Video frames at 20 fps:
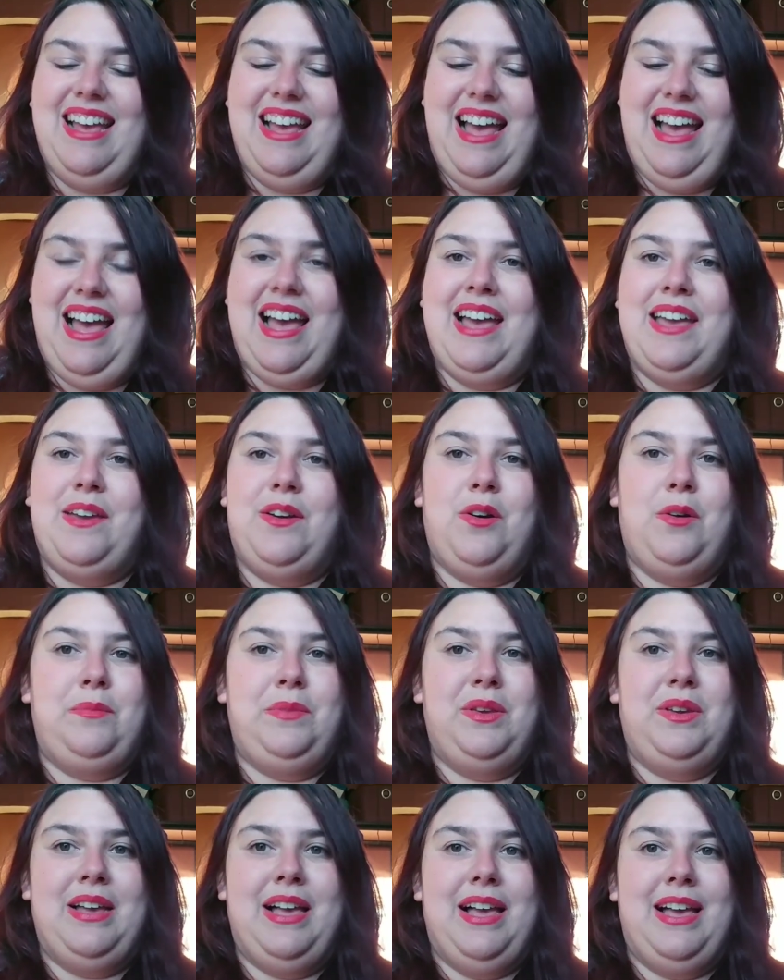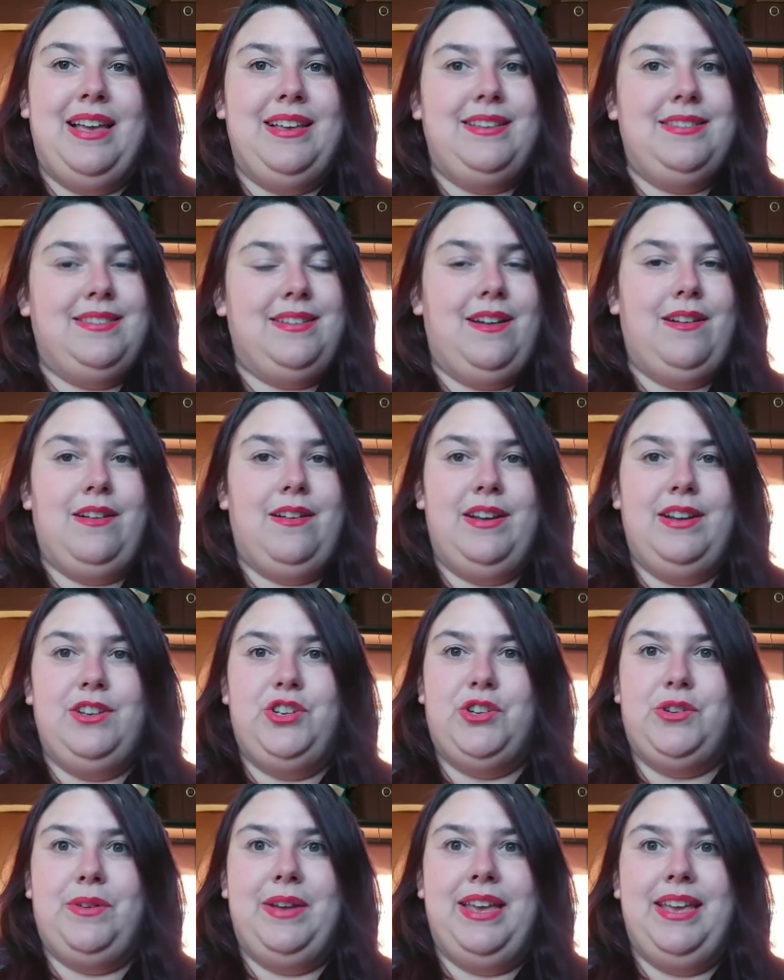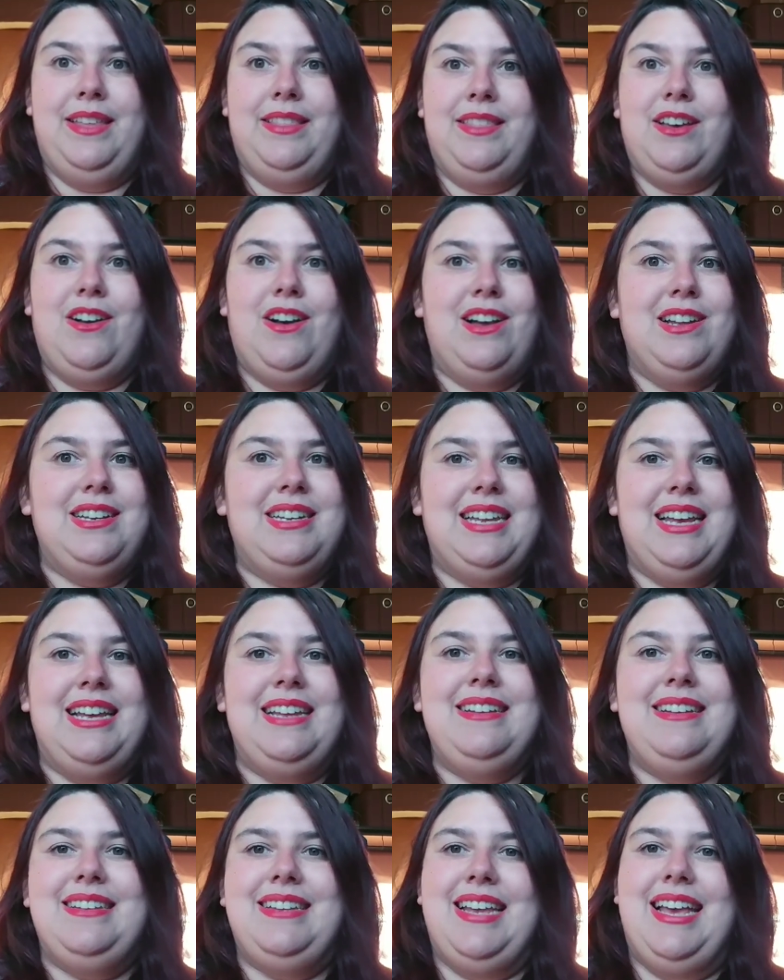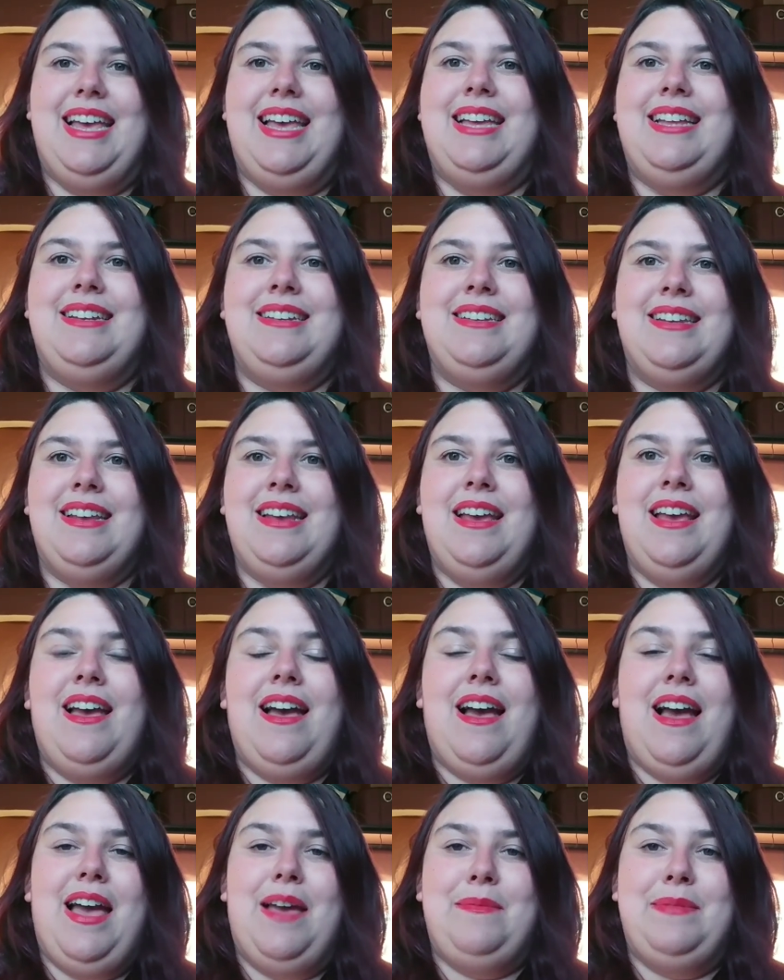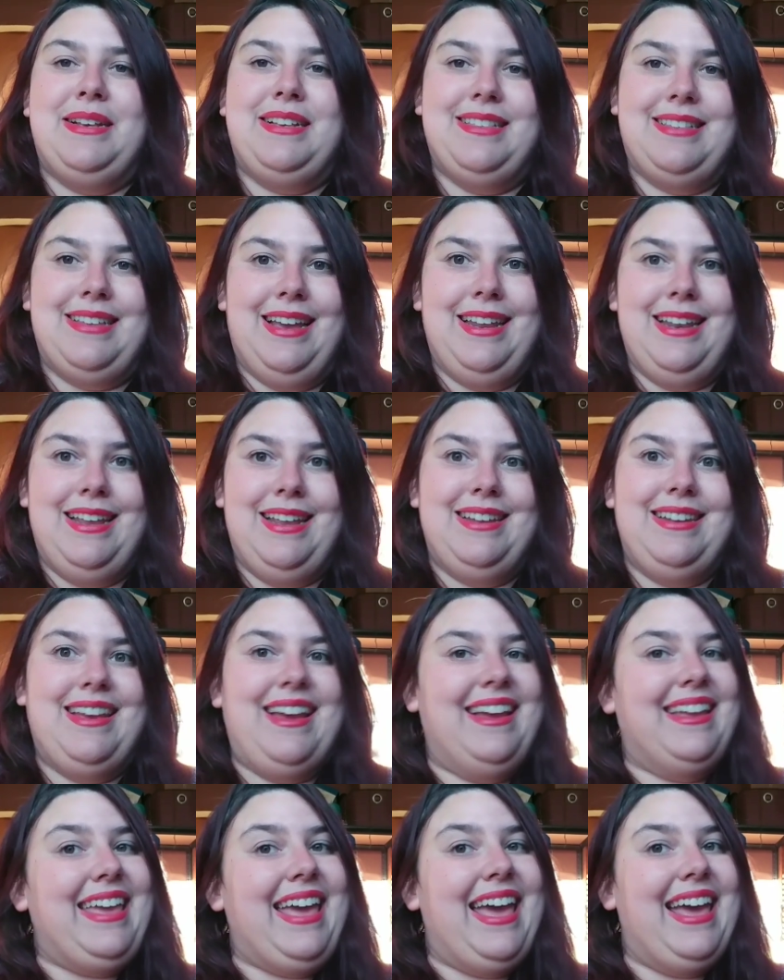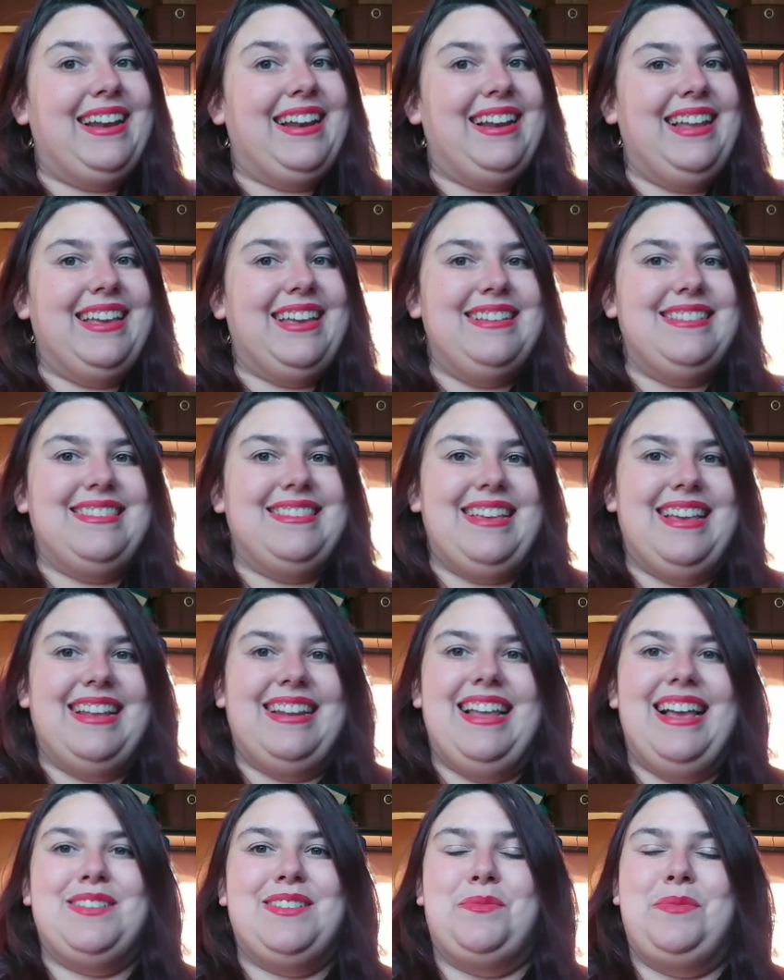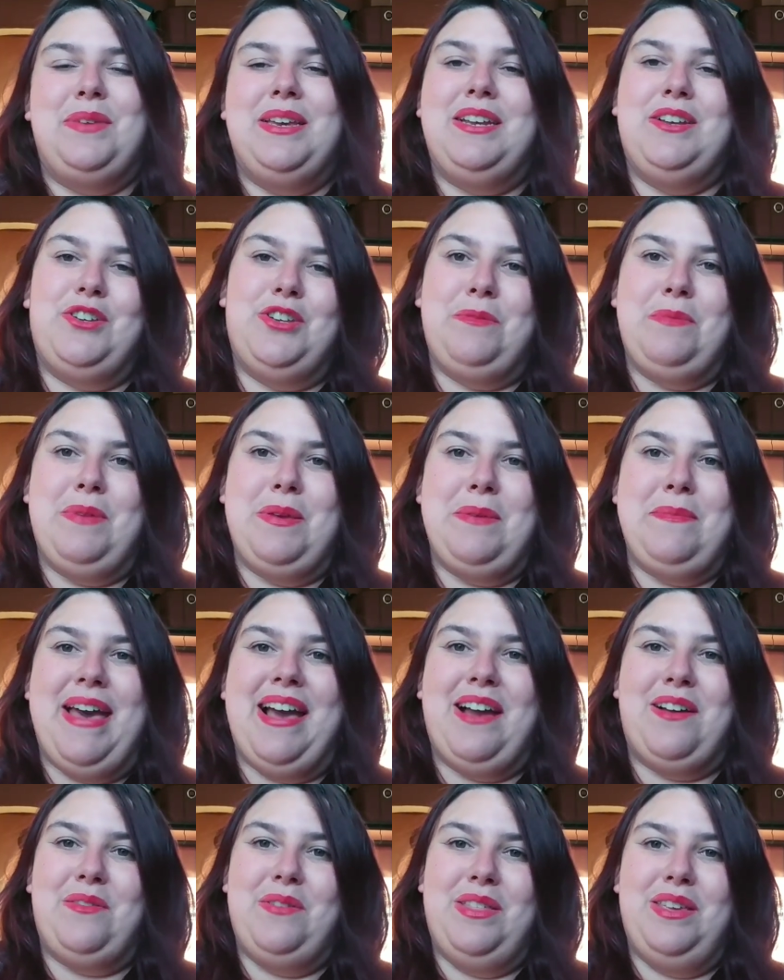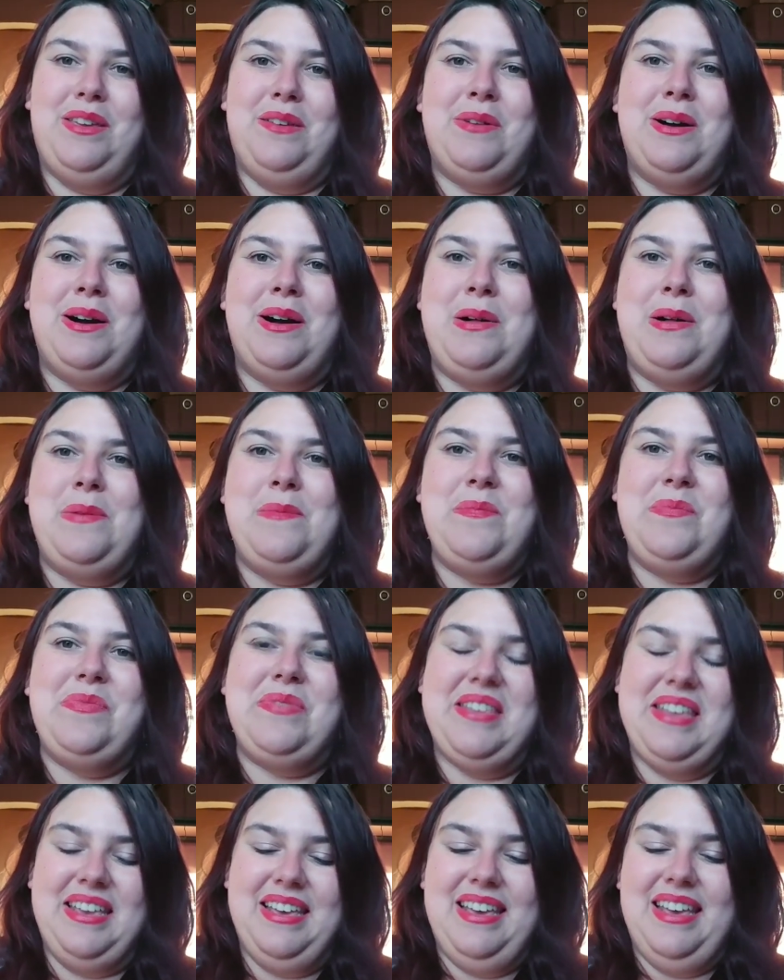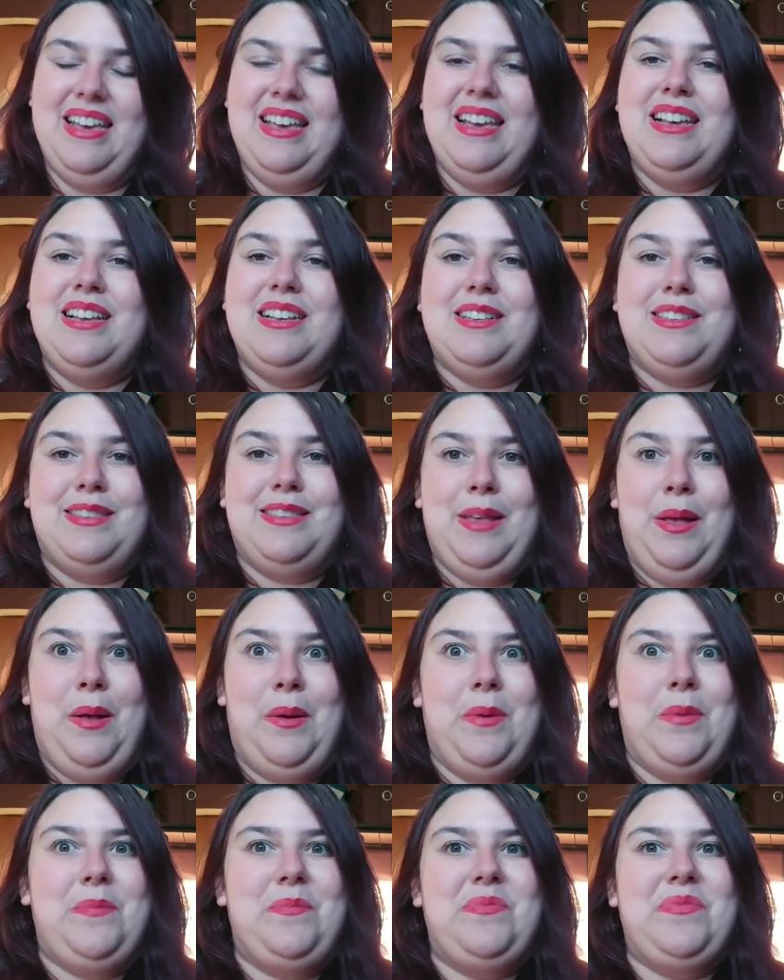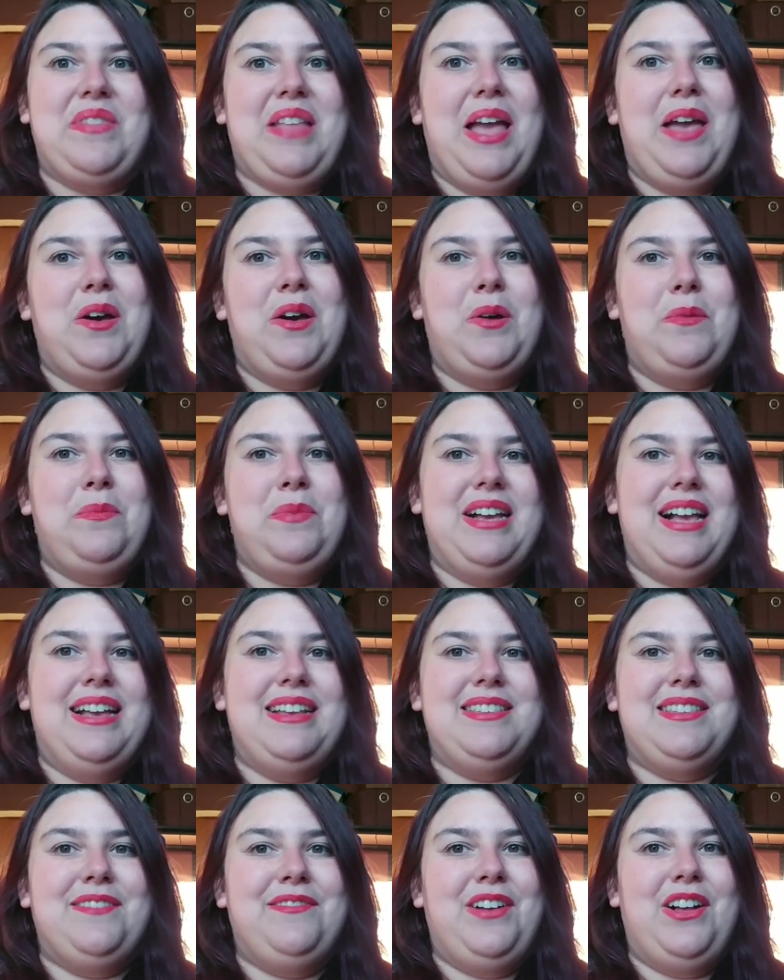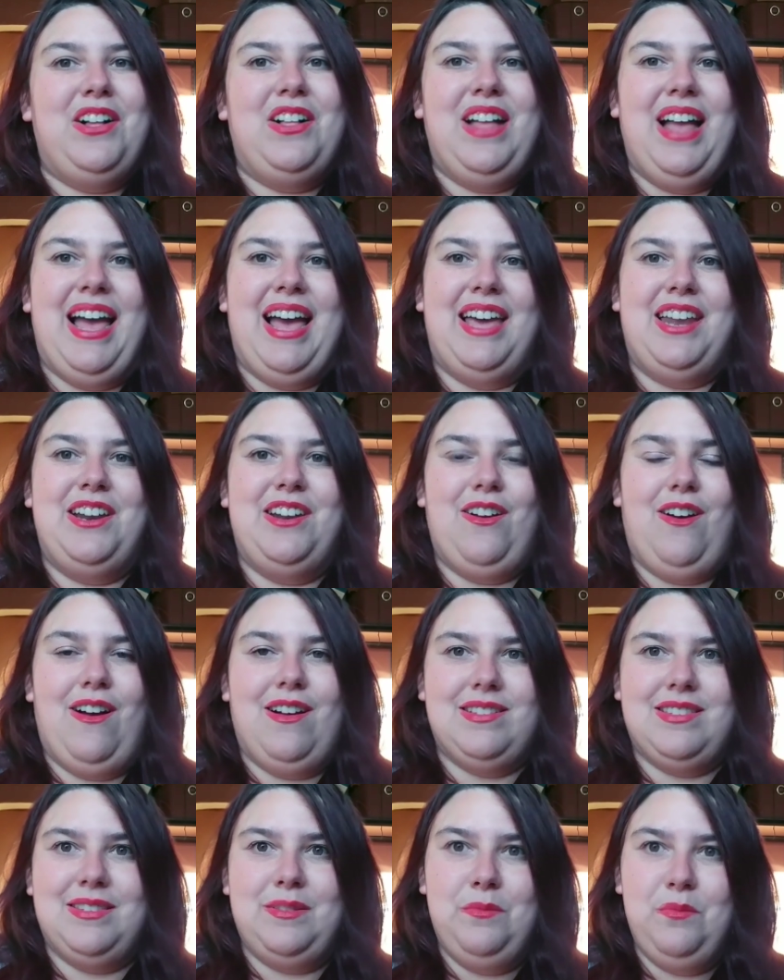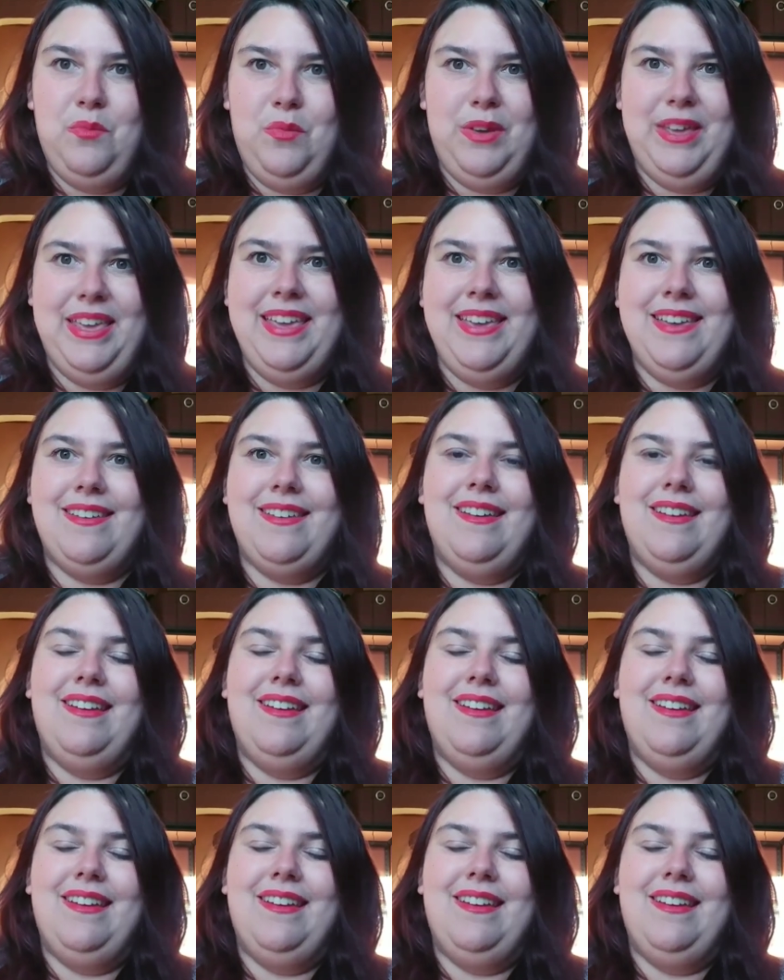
I hope you guys are enjoying the content, and I'm excited again, like I said last week, to be back with you all. So, I hope you guys have all had an awesome week.